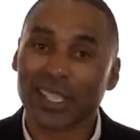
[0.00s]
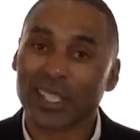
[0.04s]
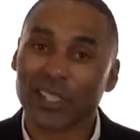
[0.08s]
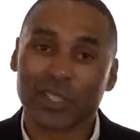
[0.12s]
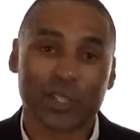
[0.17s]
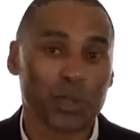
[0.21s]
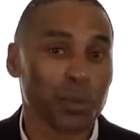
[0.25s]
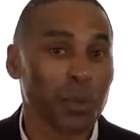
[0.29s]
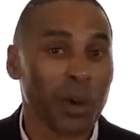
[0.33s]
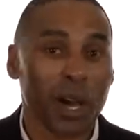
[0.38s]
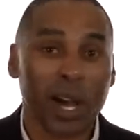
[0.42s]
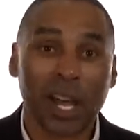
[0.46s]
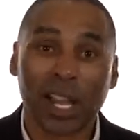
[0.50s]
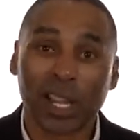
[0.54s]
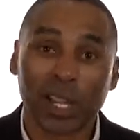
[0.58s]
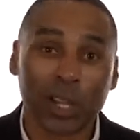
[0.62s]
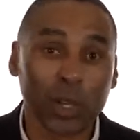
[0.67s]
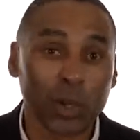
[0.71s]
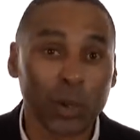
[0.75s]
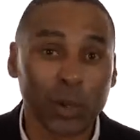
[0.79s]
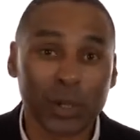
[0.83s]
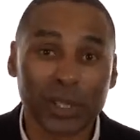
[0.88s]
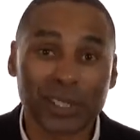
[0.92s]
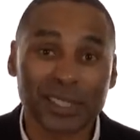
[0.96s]
Jamal
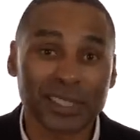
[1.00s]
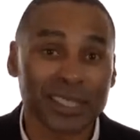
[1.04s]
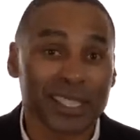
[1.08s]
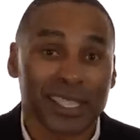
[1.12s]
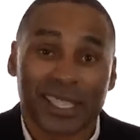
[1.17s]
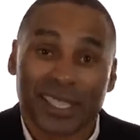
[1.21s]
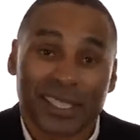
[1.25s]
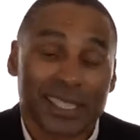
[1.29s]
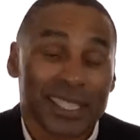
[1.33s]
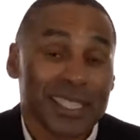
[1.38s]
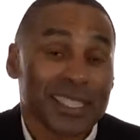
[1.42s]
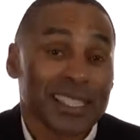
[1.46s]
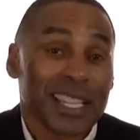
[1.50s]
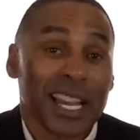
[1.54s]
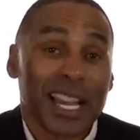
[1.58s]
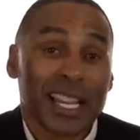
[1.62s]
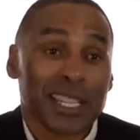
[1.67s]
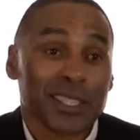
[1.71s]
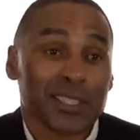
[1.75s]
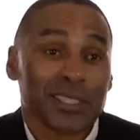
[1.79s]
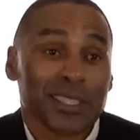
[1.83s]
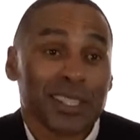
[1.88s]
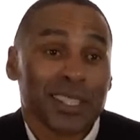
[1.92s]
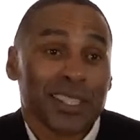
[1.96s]
Lewis. These
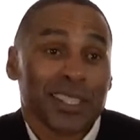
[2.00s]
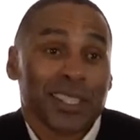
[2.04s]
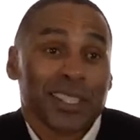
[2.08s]
guys,